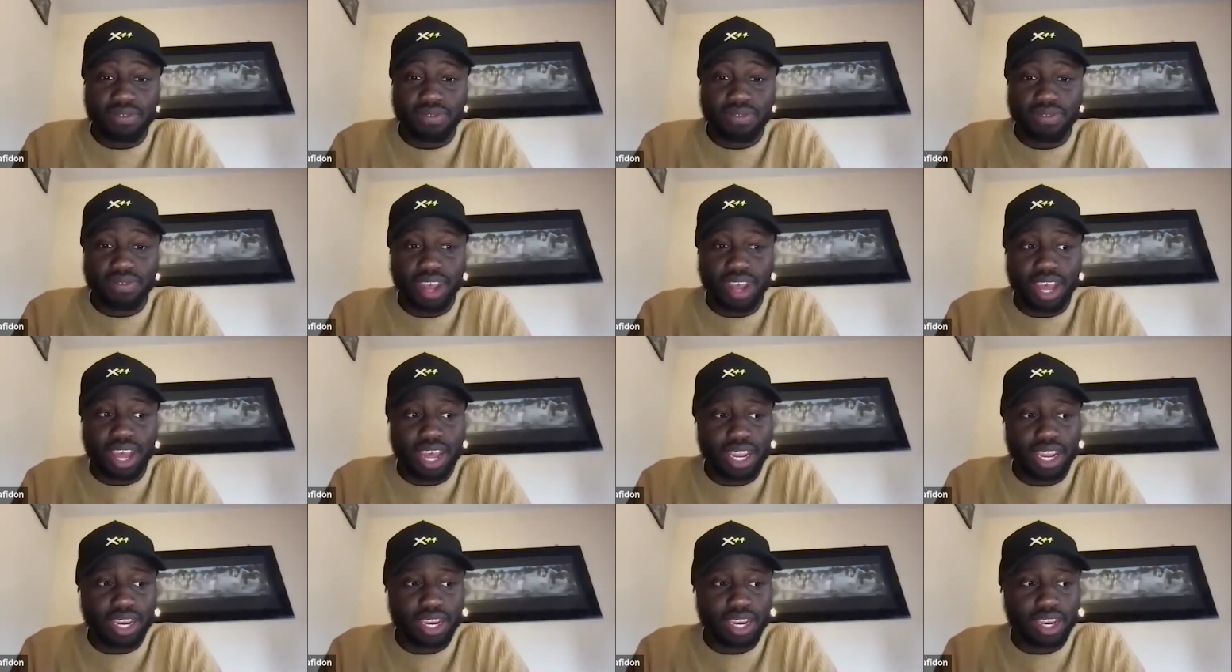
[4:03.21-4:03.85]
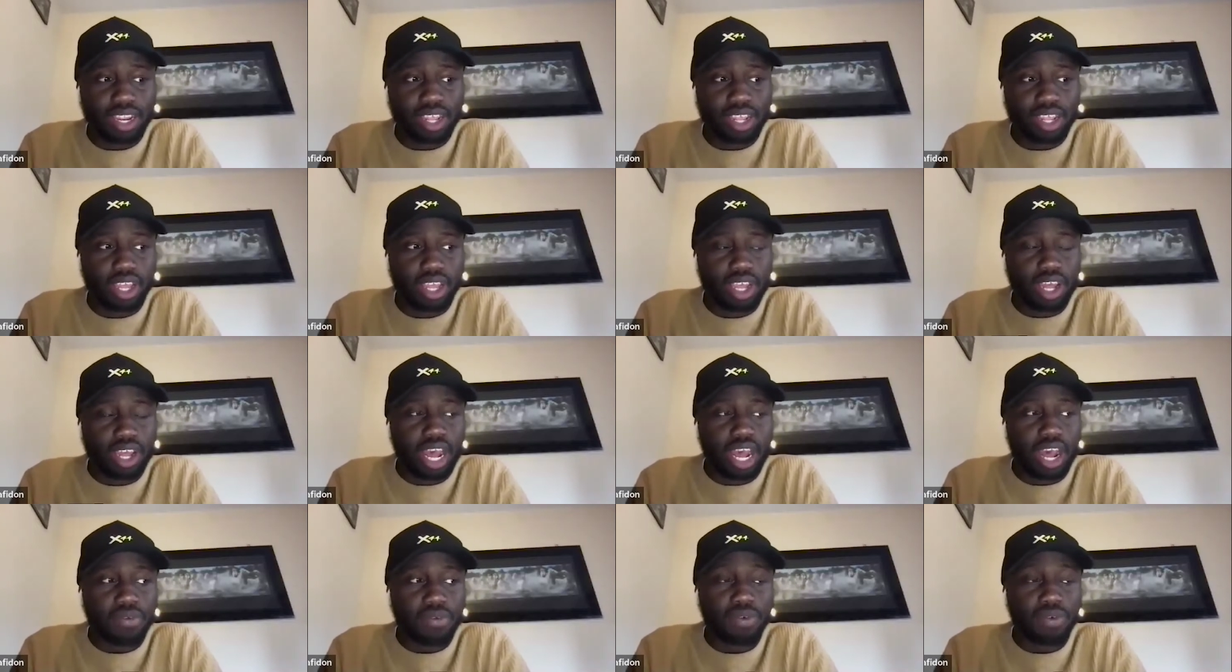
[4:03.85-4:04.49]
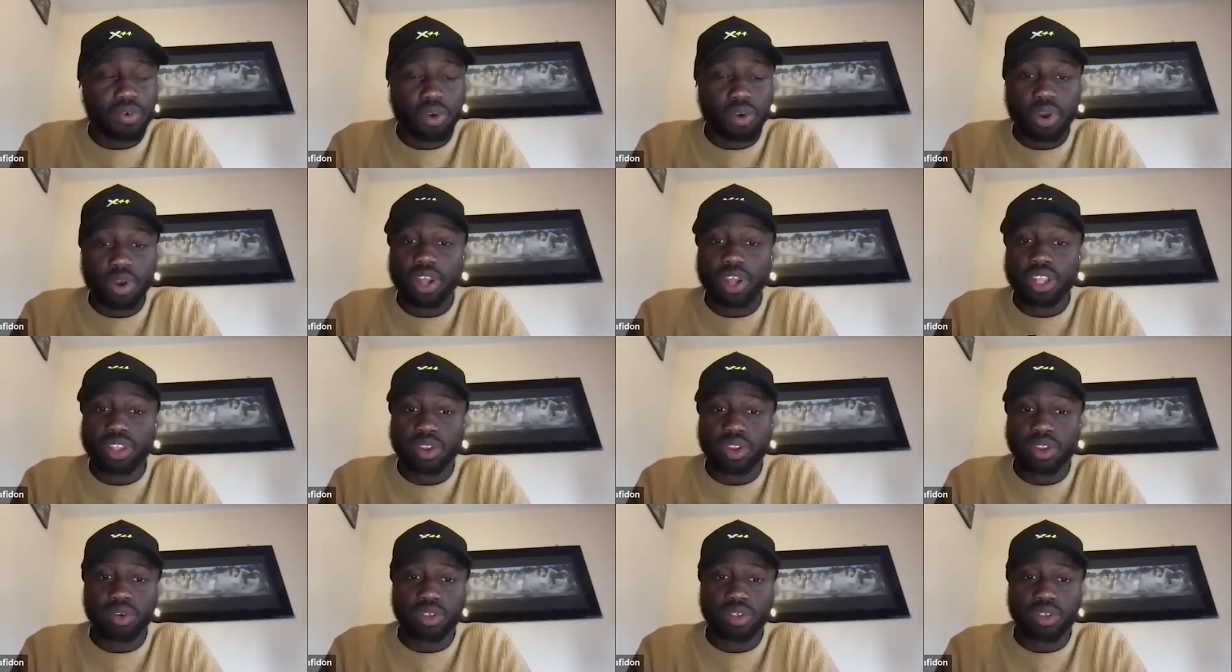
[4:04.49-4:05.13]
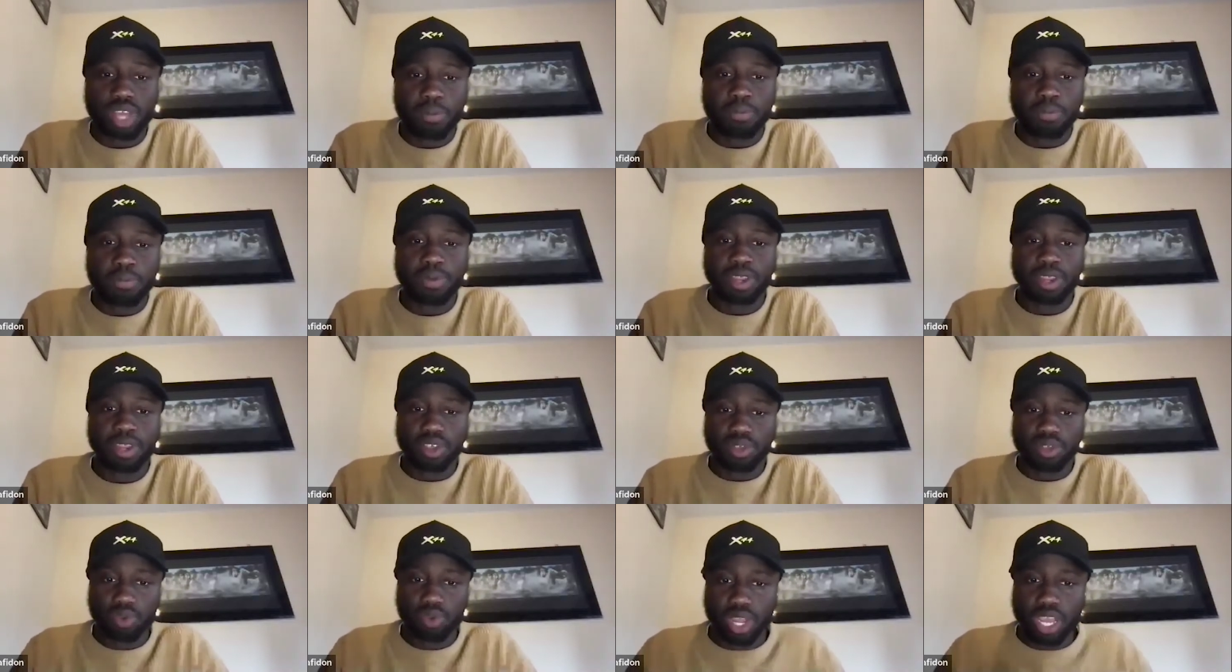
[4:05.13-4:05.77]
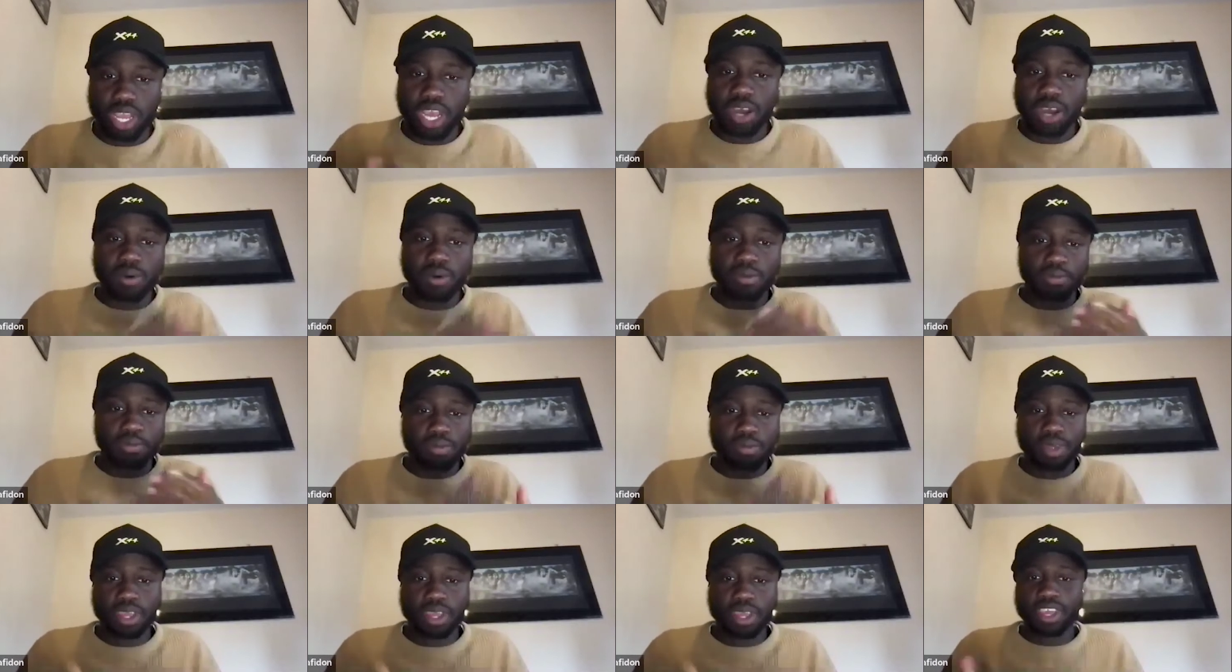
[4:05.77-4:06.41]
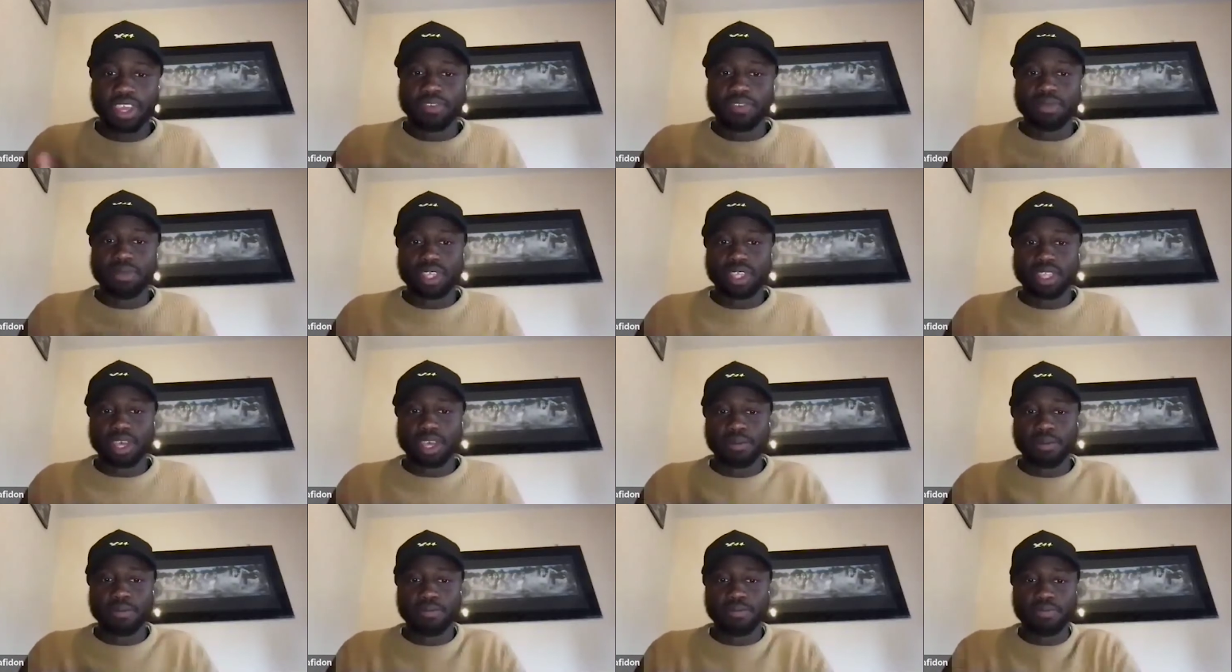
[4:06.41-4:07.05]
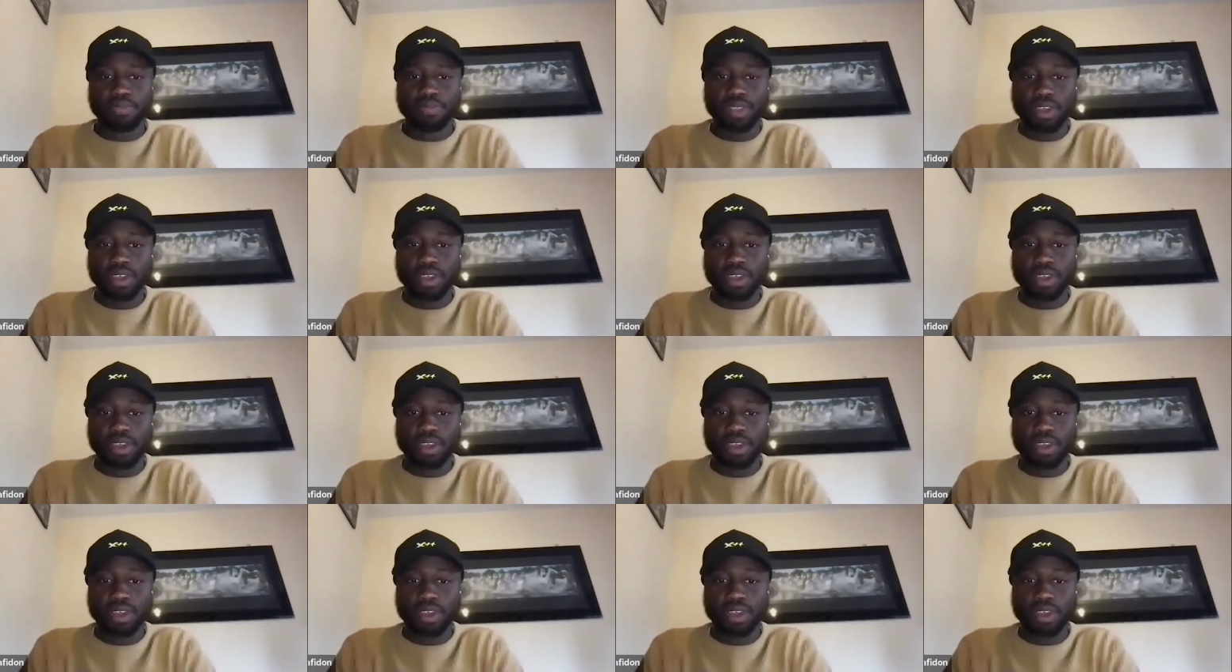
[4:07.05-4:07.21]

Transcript: And I thought going to those companies would help give me some